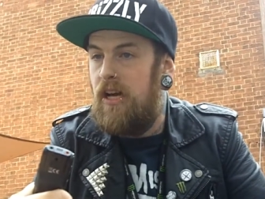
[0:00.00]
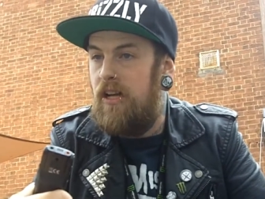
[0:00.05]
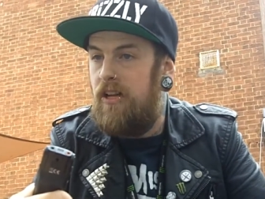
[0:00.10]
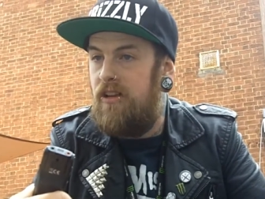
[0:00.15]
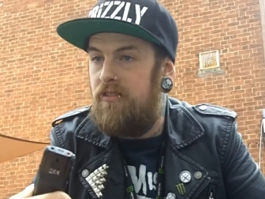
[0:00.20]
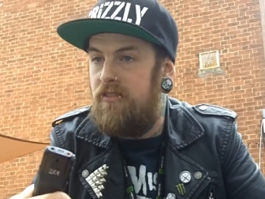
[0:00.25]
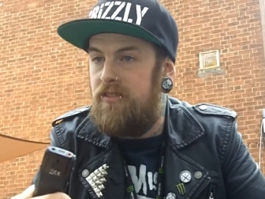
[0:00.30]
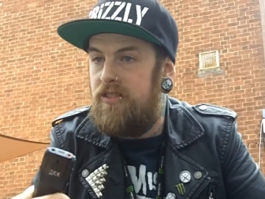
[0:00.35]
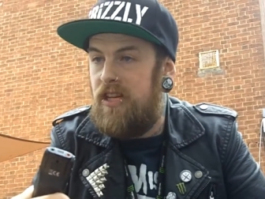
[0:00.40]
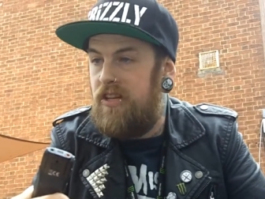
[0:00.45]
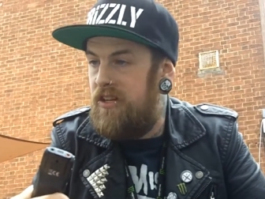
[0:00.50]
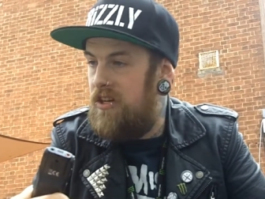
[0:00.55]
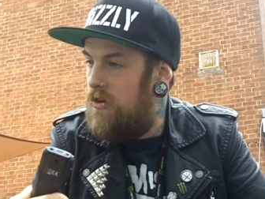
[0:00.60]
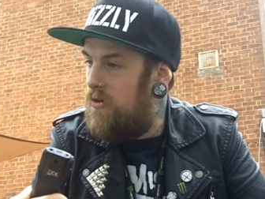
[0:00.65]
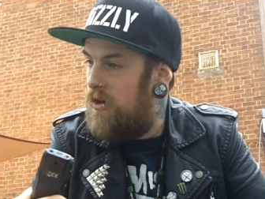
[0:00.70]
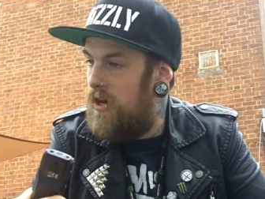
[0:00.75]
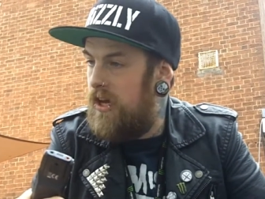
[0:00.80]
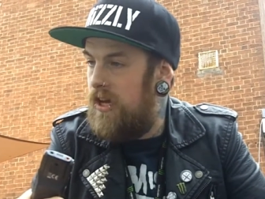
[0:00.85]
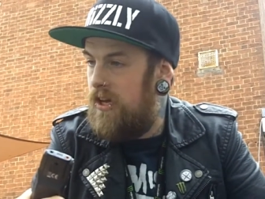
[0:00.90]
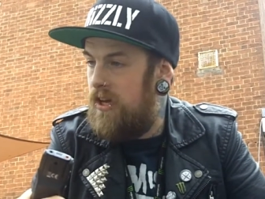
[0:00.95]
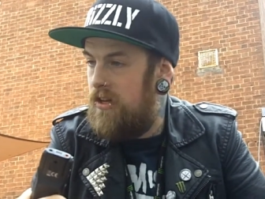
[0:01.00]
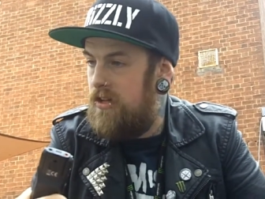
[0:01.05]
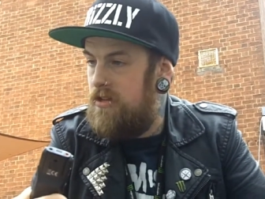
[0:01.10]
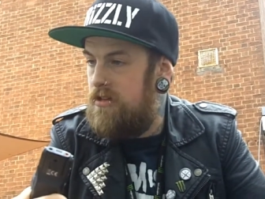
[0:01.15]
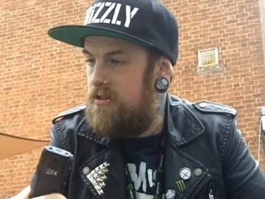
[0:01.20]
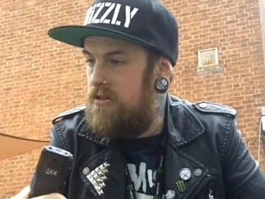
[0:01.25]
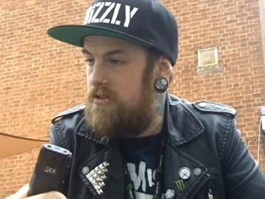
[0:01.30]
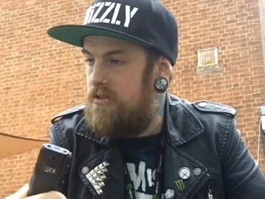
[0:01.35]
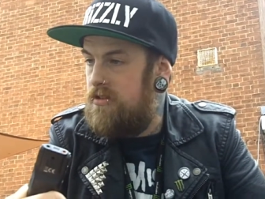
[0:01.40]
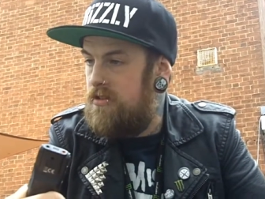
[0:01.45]
and then just send it away,
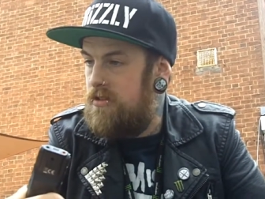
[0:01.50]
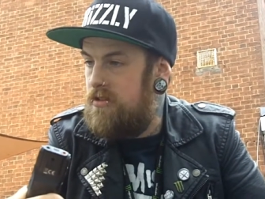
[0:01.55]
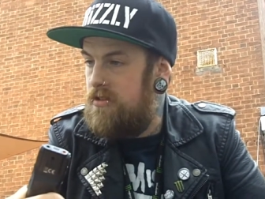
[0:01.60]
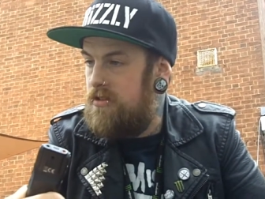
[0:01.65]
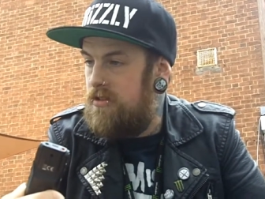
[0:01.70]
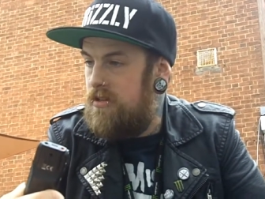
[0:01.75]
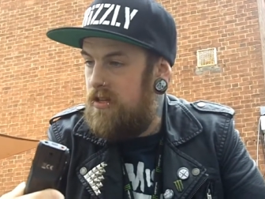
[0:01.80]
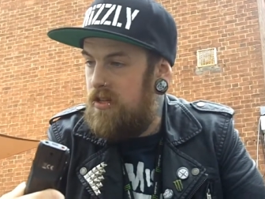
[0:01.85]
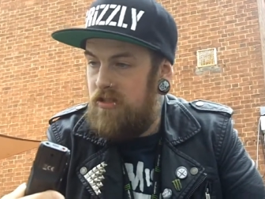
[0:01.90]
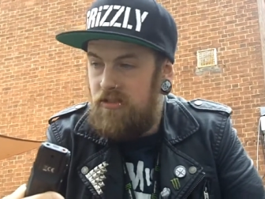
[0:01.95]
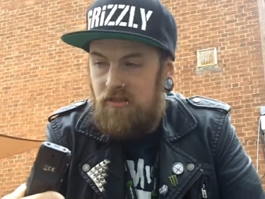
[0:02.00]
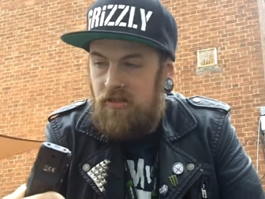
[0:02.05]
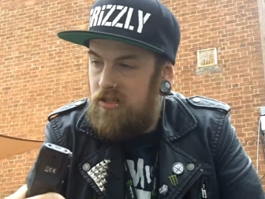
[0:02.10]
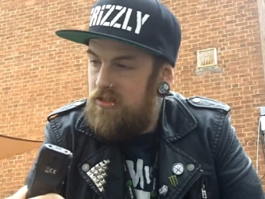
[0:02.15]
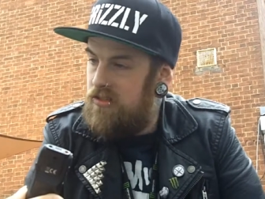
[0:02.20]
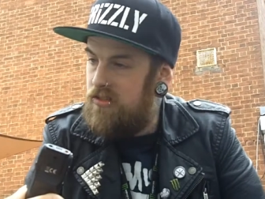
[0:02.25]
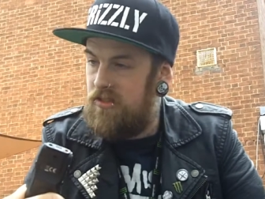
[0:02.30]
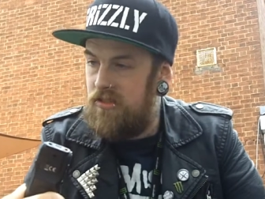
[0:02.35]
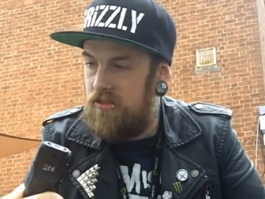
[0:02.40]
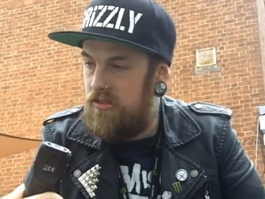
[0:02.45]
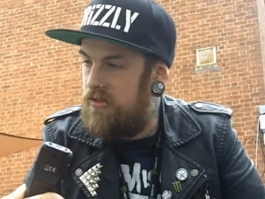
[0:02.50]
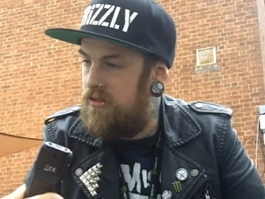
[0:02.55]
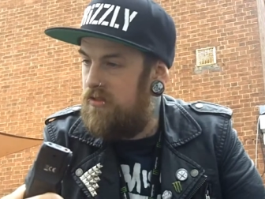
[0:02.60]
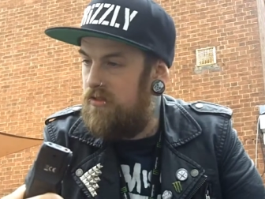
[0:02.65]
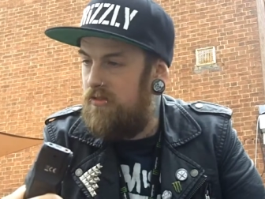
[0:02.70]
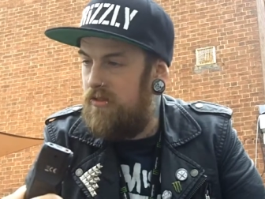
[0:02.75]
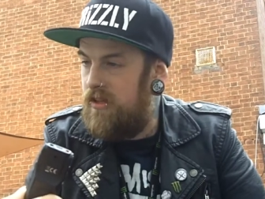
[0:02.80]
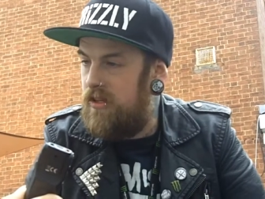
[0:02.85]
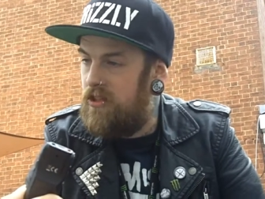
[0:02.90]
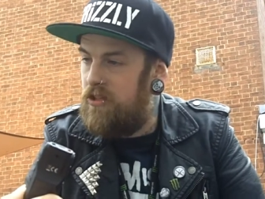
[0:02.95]
mm-hmm. and then just
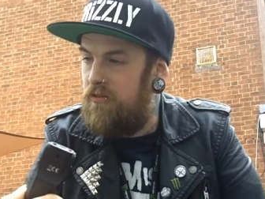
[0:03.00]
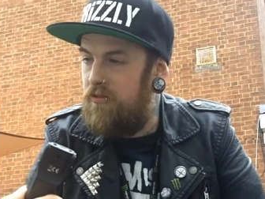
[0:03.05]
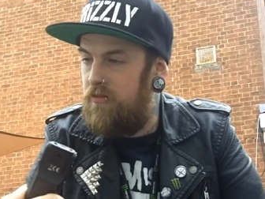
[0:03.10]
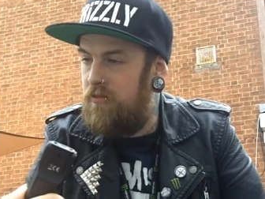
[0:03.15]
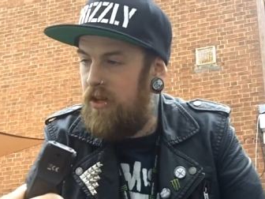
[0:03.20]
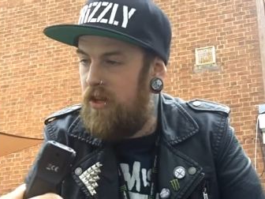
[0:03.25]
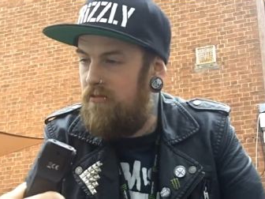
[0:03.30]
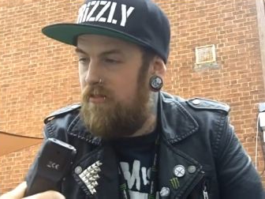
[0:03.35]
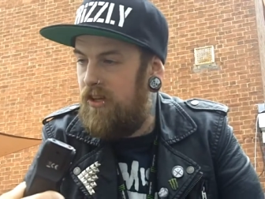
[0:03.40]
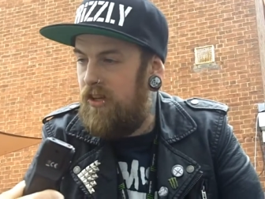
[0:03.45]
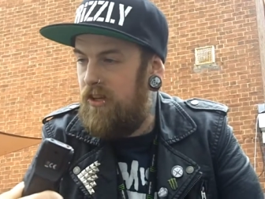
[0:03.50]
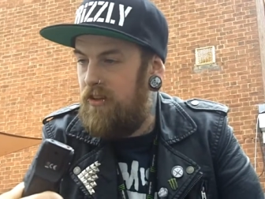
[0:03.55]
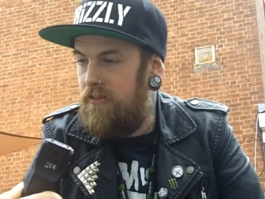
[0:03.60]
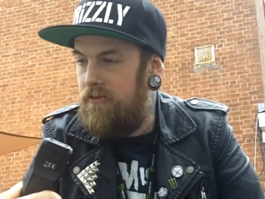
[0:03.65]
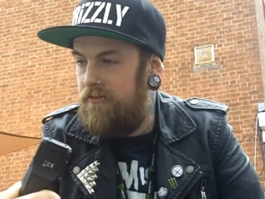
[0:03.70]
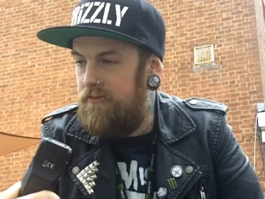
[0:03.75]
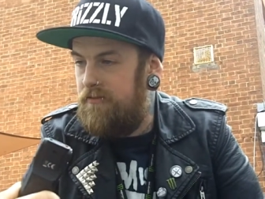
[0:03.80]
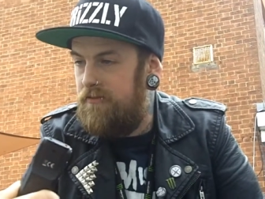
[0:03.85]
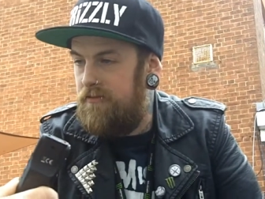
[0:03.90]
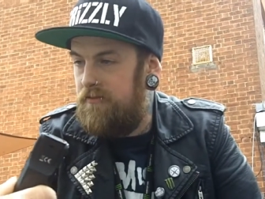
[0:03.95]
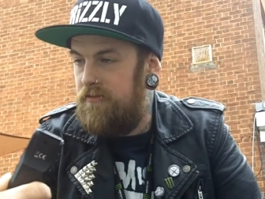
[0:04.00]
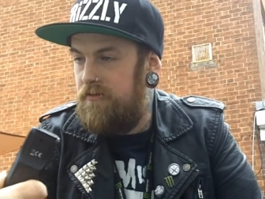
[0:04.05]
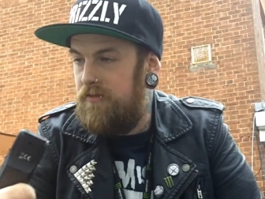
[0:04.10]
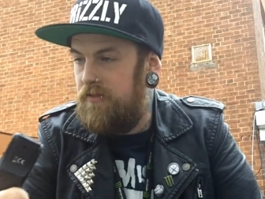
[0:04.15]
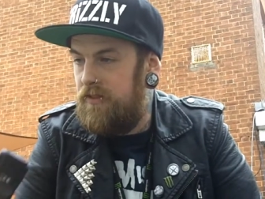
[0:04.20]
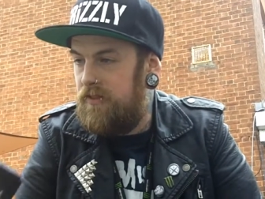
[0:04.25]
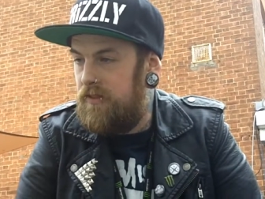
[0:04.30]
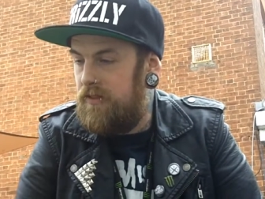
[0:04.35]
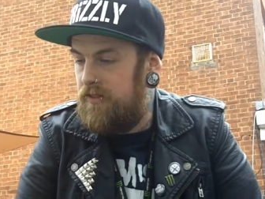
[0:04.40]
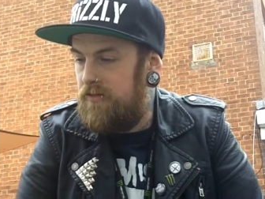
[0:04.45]
let it go from there, really.
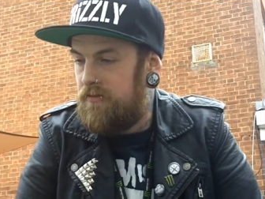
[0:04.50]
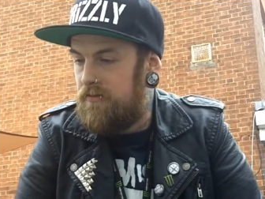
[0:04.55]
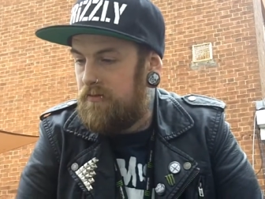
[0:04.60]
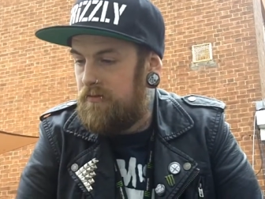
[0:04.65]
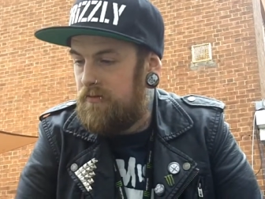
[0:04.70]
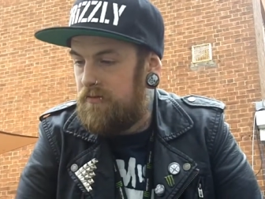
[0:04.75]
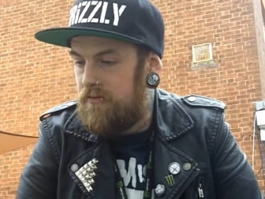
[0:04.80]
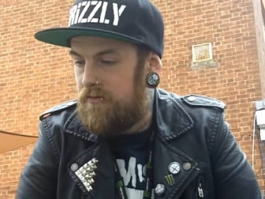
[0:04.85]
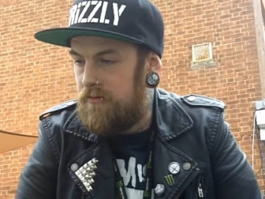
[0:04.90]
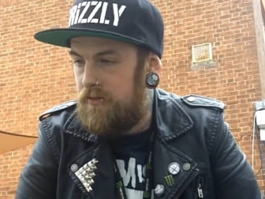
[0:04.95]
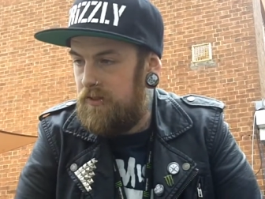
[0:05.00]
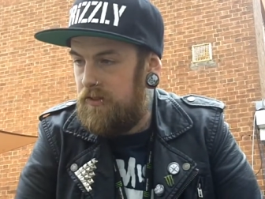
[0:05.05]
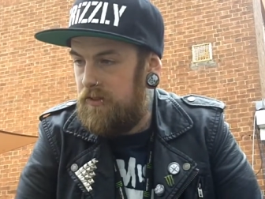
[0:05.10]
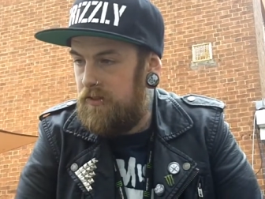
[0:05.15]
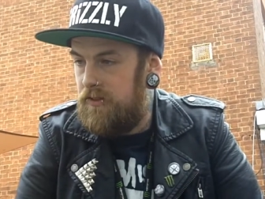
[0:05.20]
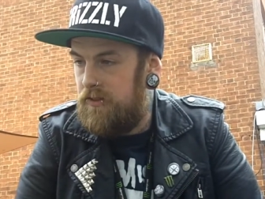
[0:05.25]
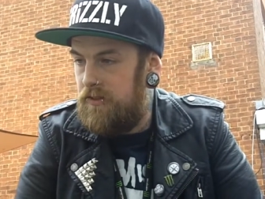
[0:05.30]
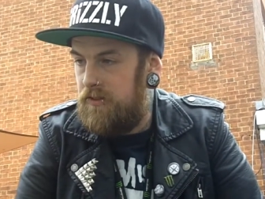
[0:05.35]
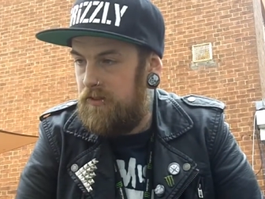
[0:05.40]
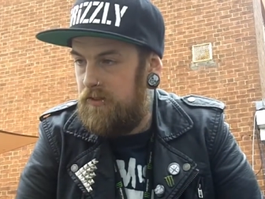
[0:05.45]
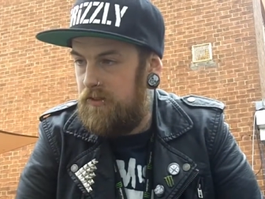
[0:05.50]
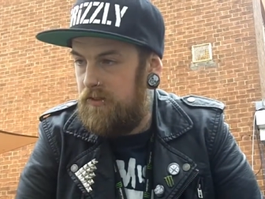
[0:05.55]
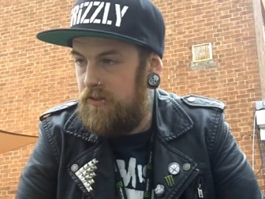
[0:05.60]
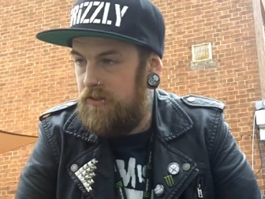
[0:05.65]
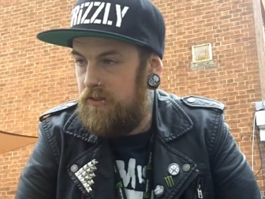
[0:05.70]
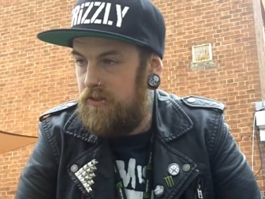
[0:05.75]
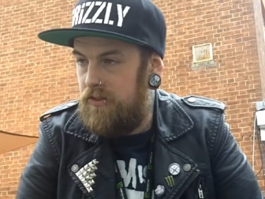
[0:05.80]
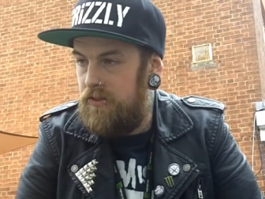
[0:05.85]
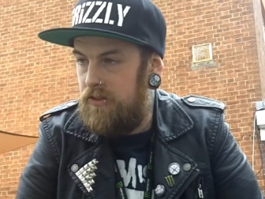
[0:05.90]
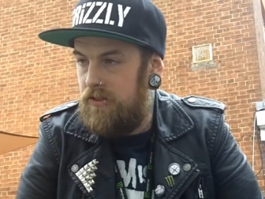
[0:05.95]
And uh, do you find there's a lot of
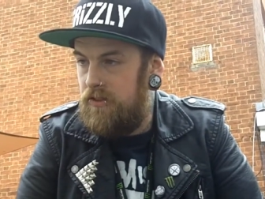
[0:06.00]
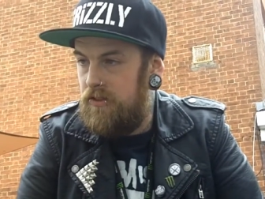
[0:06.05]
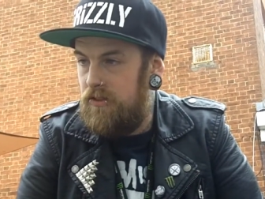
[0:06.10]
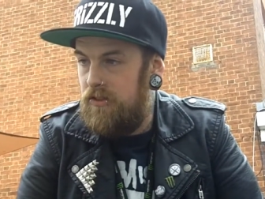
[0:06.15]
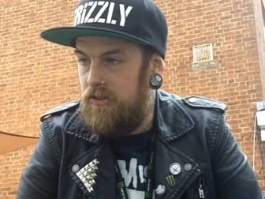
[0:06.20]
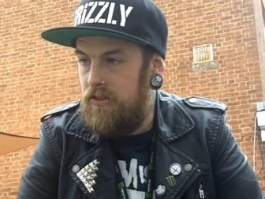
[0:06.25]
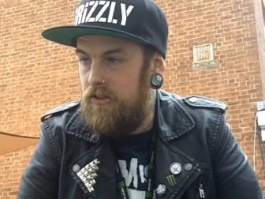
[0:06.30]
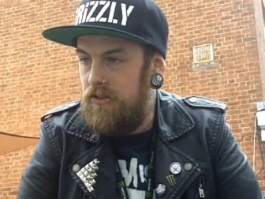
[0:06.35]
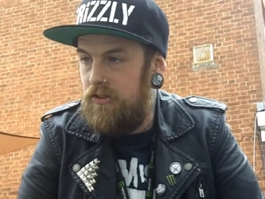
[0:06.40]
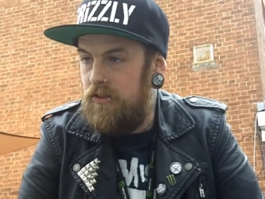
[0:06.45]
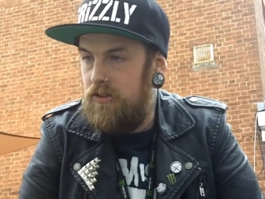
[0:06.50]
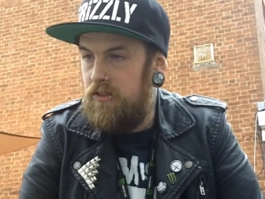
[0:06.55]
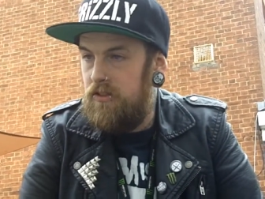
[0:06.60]
competition out there